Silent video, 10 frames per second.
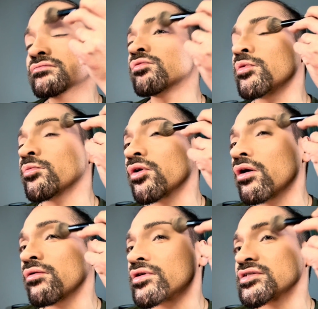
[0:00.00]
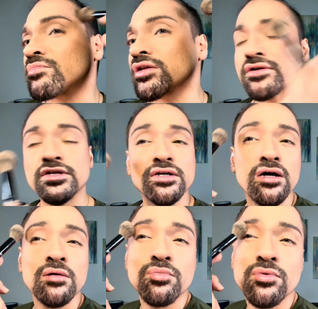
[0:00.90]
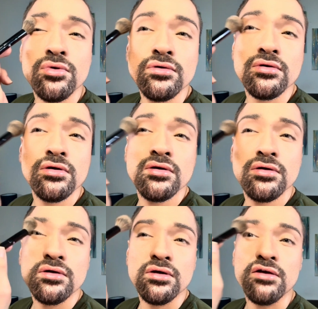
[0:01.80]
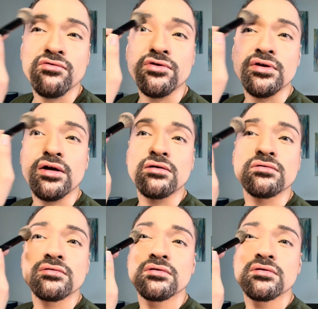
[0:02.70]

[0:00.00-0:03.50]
Remember, always blending upward, never down.